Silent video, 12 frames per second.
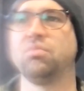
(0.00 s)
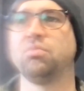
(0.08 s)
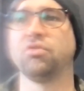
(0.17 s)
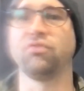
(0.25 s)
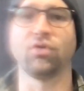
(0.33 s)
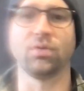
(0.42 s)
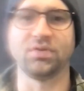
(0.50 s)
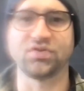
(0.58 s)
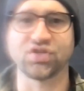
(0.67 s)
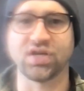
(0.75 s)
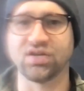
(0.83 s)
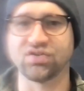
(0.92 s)
performance
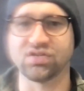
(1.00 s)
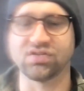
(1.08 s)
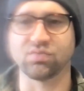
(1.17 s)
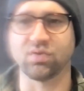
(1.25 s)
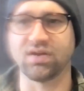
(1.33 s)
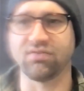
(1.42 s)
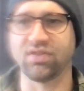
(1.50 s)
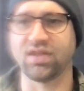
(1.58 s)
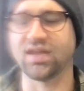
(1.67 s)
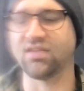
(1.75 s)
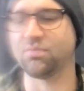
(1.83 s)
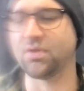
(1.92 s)
changes, whatever the
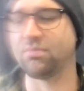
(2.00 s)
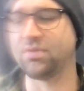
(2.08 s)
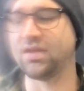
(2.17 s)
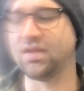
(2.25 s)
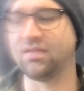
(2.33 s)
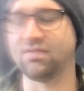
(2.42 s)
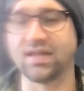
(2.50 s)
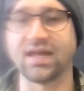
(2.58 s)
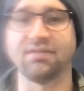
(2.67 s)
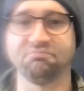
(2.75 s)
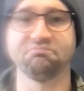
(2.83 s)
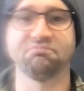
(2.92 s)
case may be,
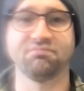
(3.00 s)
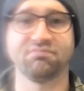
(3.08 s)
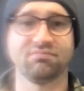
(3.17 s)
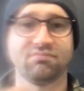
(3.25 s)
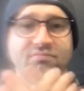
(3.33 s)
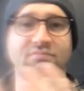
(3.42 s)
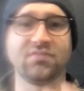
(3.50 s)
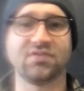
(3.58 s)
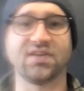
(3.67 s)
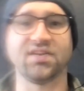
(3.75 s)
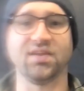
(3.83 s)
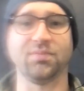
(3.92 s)
that
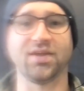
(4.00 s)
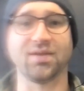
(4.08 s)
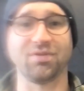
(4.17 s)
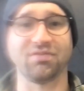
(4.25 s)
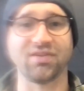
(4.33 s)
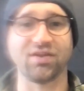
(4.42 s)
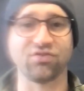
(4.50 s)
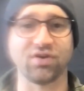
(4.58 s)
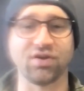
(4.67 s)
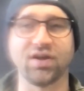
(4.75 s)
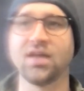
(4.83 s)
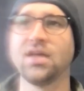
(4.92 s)
suddenly becoming
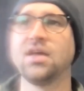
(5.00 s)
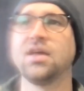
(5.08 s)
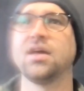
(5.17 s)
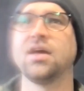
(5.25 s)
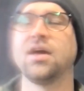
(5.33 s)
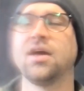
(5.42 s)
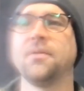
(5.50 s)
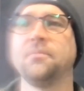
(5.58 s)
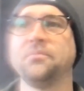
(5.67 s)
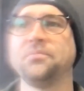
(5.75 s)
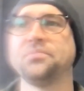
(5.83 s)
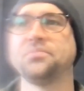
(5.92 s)
stationary.
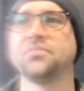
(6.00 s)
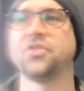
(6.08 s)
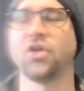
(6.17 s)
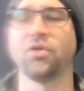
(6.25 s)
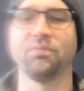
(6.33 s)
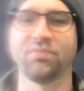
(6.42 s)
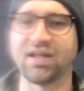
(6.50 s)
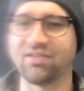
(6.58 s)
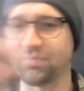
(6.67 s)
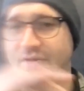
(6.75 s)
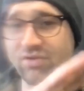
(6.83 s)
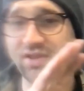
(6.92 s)
So
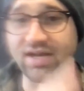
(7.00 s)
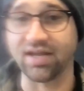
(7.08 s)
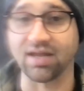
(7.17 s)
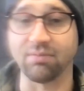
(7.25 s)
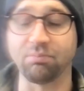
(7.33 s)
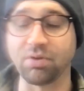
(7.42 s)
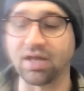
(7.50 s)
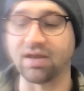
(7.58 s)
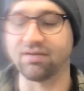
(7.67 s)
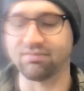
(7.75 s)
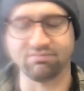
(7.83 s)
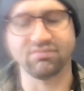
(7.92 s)
that's my relating it,
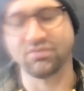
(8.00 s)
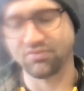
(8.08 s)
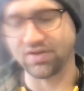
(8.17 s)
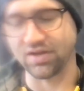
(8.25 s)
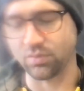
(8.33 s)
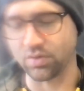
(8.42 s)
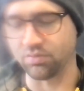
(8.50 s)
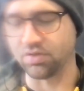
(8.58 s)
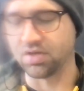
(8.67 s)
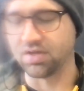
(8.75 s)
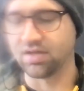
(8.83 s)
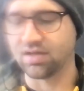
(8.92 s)
but it's a funny quote.
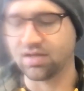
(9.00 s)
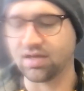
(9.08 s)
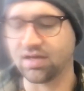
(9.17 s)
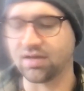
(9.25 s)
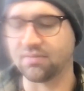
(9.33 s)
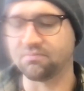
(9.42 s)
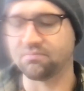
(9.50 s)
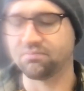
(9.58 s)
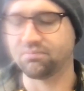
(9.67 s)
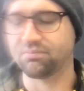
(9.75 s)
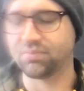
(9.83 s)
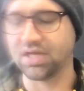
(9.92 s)
But
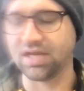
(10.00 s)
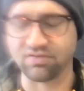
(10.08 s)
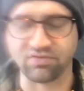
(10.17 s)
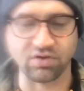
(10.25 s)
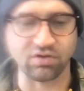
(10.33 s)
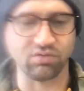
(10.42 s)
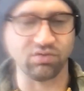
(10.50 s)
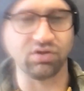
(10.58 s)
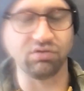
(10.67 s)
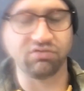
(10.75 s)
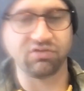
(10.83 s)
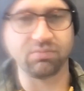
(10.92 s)
yeah, so
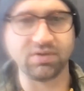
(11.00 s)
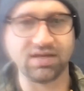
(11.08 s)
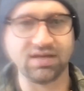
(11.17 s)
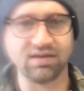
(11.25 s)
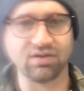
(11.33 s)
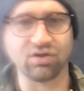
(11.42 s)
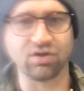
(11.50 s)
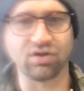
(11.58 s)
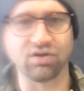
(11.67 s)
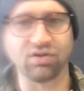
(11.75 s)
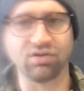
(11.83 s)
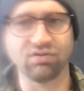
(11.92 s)
used to be
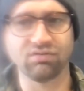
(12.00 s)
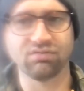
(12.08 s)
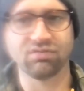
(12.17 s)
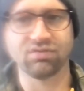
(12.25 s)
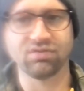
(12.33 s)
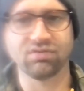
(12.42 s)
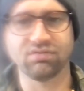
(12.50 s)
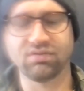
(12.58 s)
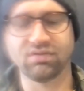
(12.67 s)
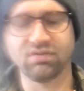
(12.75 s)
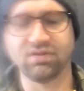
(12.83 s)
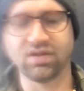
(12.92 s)
all,
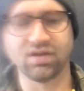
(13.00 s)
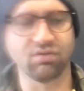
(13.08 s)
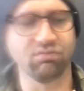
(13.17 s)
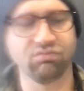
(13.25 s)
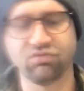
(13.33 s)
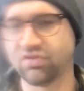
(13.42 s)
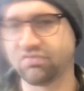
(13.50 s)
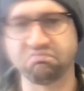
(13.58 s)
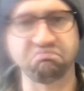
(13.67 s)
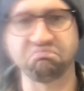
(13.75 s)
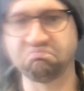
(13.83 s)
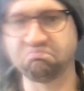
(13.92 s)
just